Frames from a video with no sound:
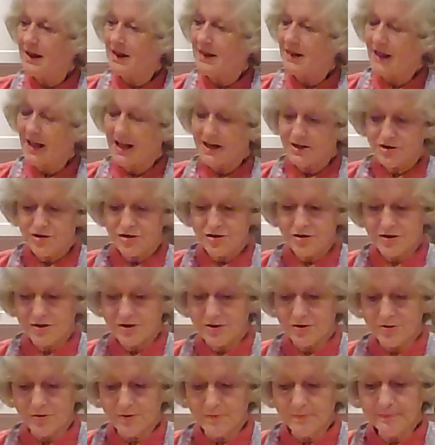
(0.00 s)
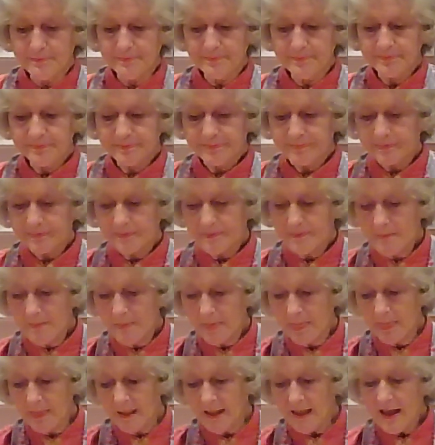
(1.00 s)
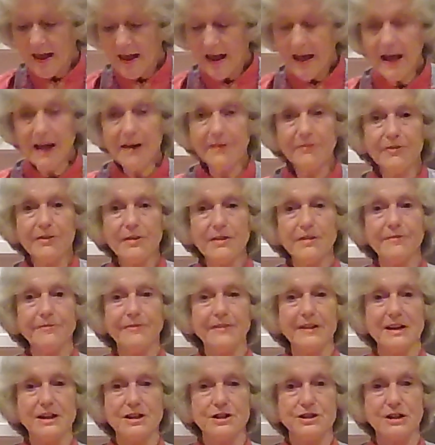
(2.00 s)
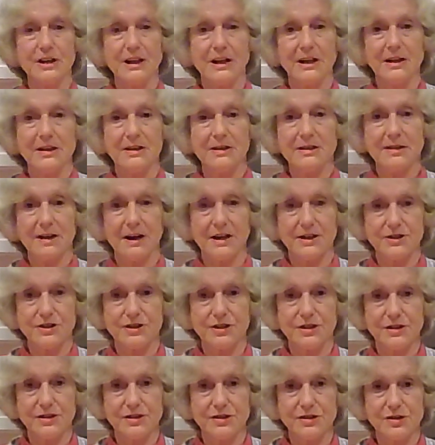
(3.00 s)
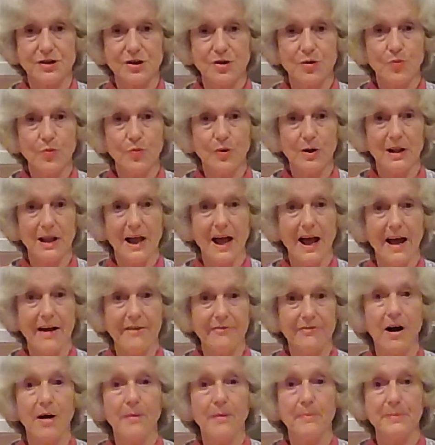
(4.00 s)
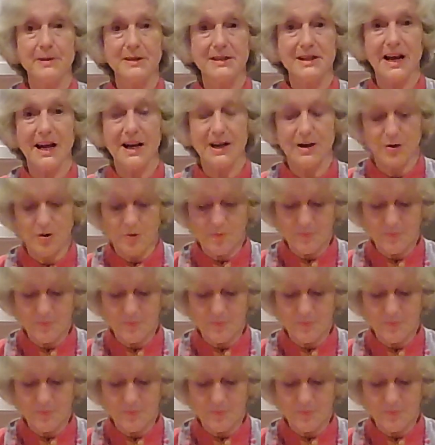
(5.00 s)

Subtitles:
That should do. And for the finishing touches, we'll have our potato